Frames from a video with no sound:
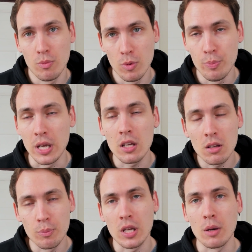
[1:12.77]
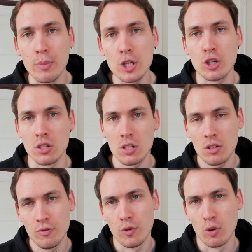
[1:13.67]
big ambitions
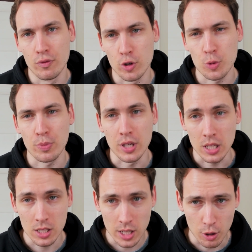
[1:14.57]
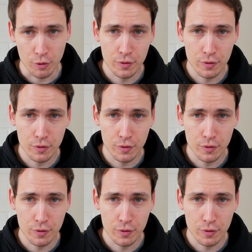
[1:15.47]
for spring itself.